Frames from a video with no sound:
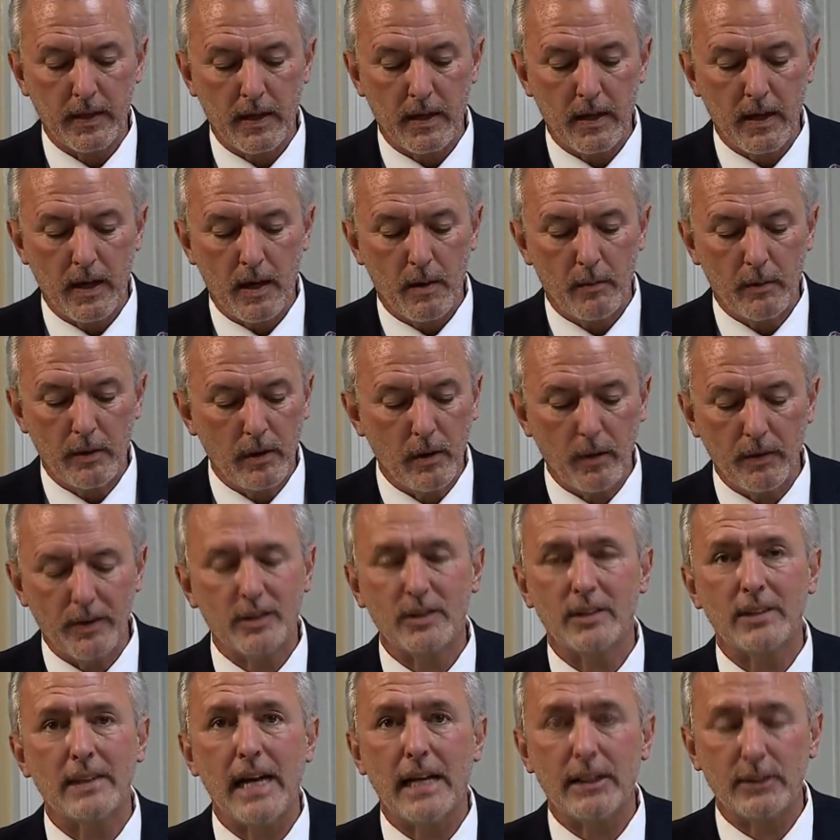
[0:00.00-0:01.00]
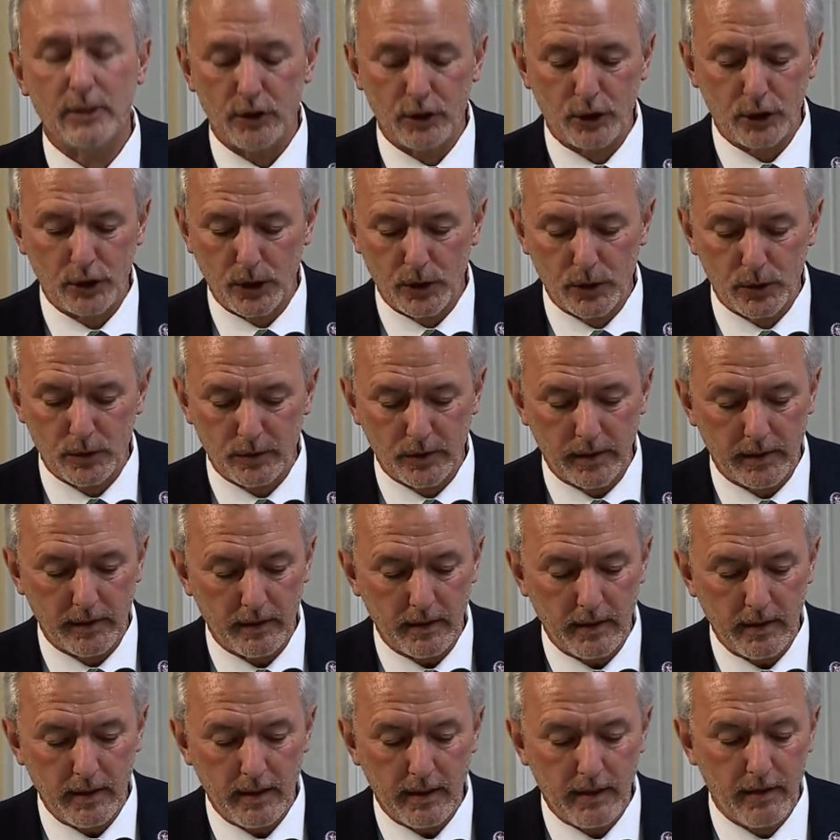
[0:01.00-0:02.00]
We know this is not just children
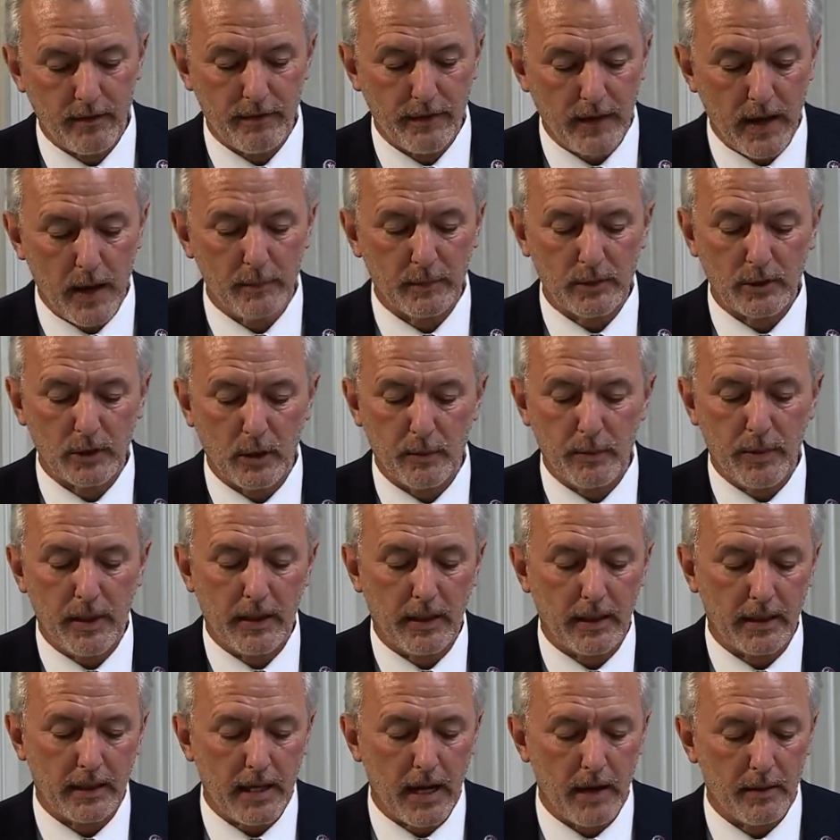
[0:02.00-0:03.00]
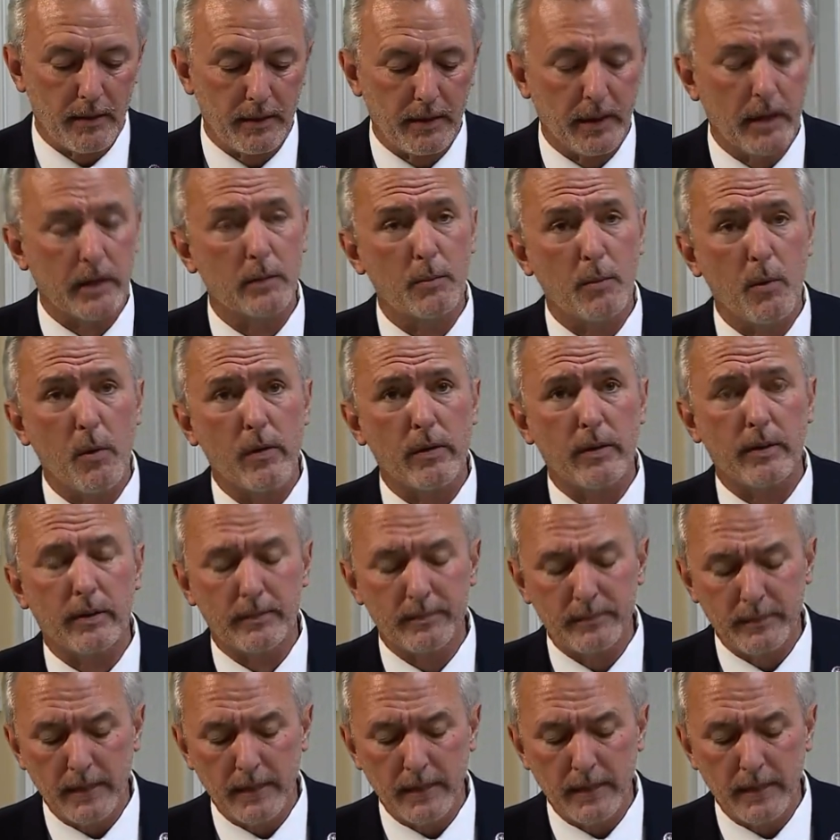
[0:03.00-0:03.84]
and families that are being encountered at the border.